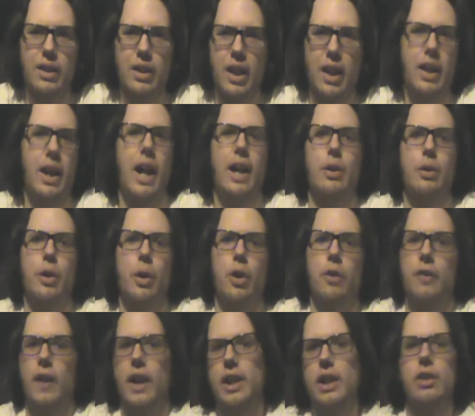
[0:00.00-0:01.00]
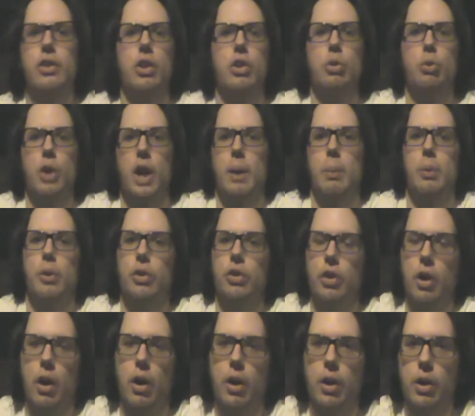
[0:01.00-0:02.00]
Like, I don't know, if any subscribers
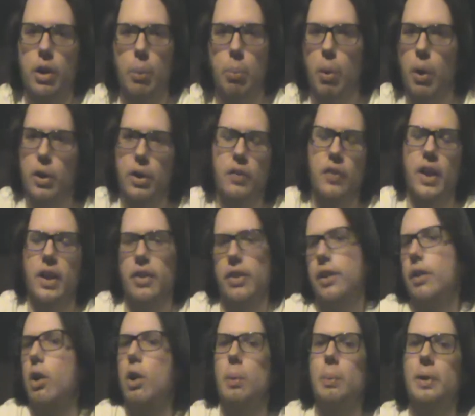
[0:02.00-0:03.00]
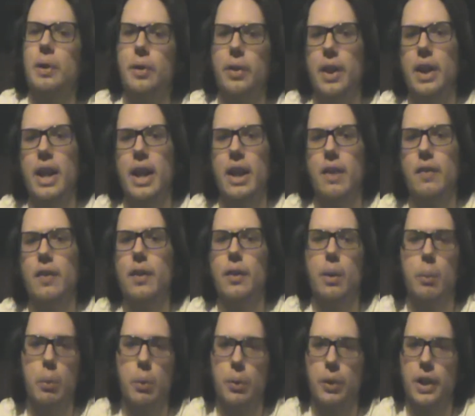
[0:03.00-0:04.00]
are a part of, like, the Army or the Navy or the
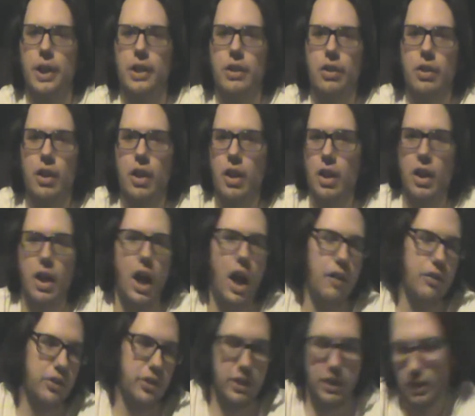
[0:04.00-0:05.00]
Marines, obviously,